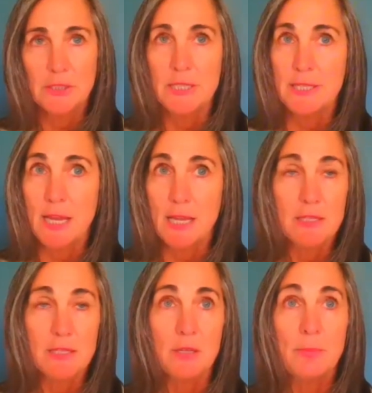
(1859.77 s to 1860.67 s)
goodness,
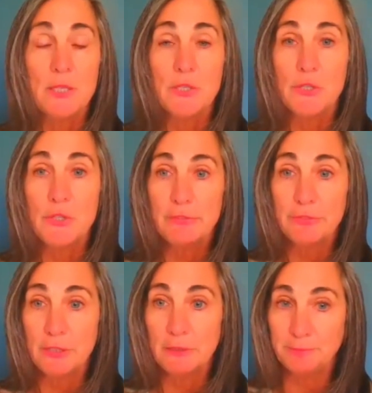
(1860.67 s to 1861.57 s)
yes. So, but two
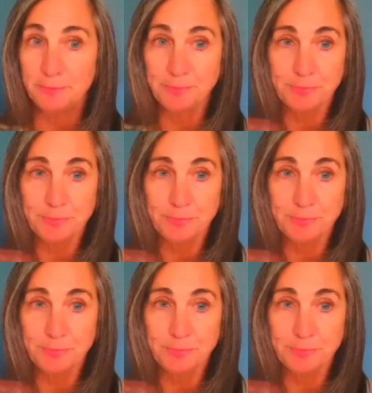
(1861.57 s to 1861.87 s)
different